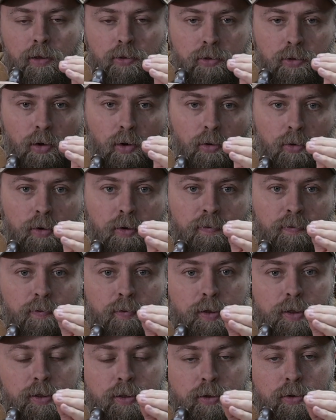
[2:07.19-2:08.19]
So if
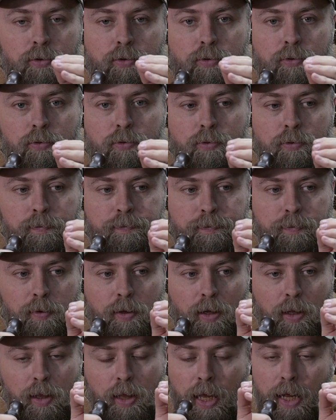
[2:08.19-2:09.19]
we do
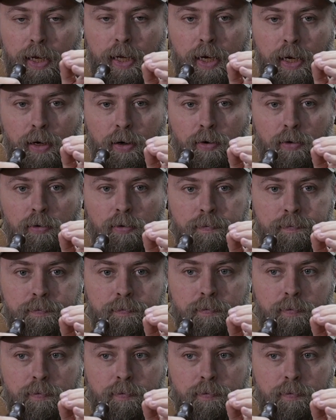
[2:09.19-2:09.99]
a lot of air,